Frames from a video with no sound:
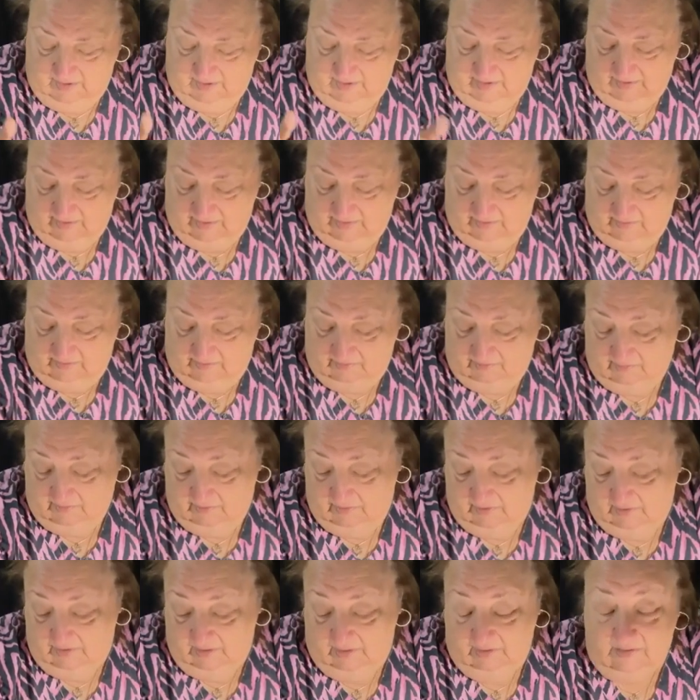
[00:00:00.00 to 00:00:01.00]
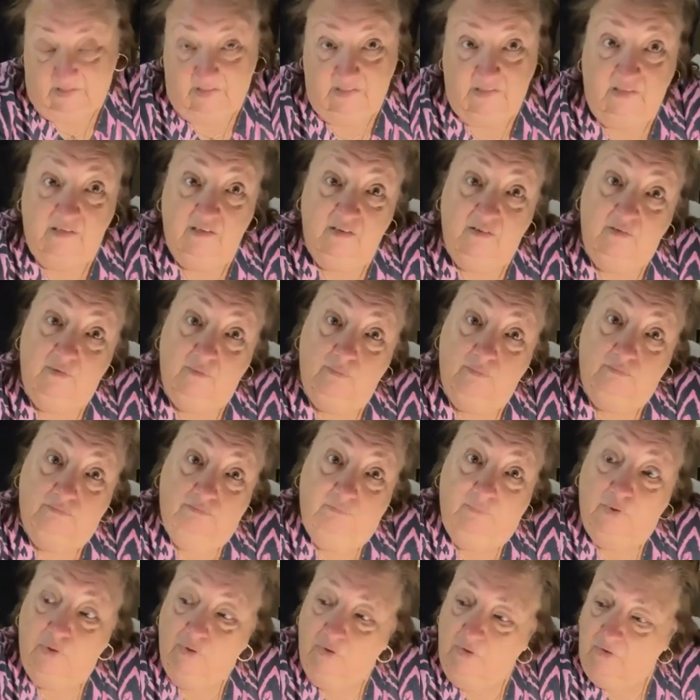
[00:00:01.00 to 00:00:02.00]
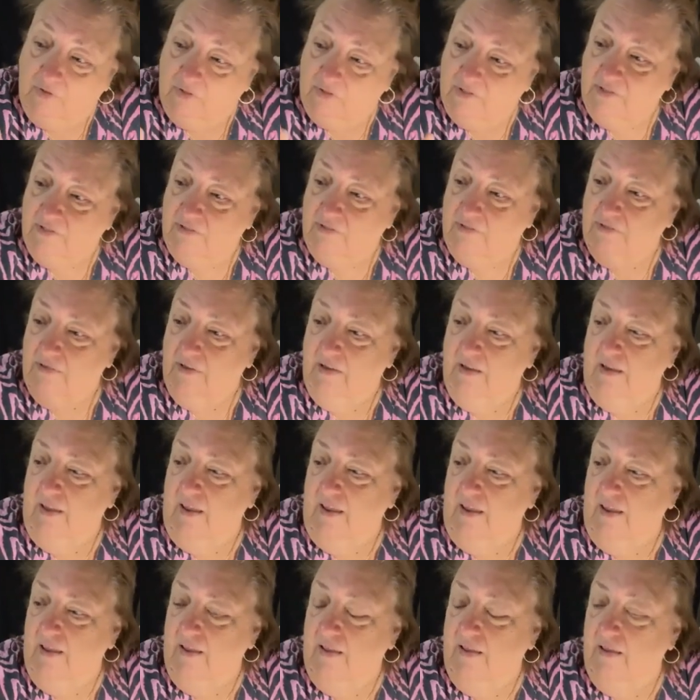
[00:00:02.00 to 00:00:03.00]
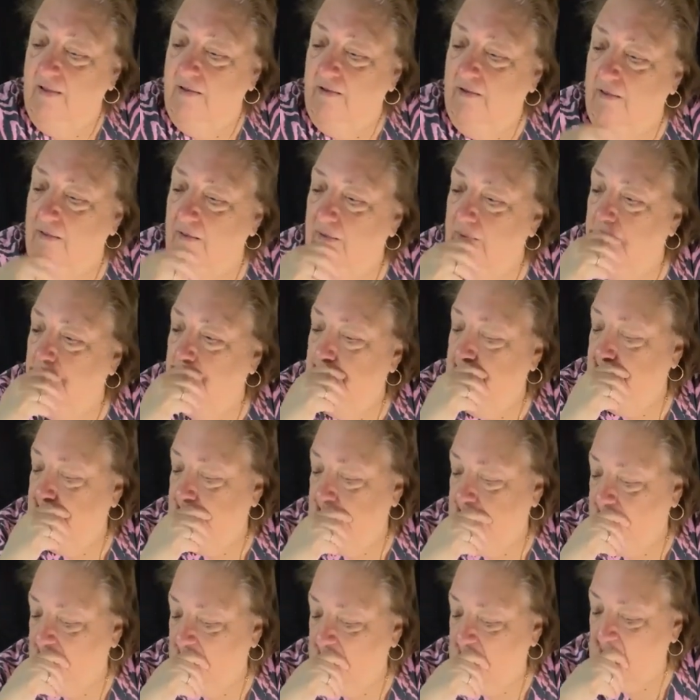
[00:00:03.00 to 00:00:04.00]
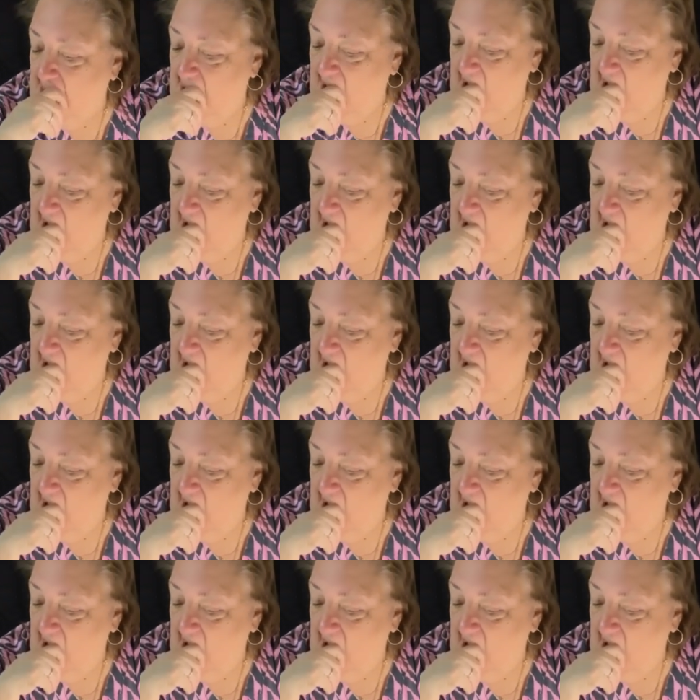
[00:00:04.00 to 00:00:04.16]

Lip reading: and it still works. And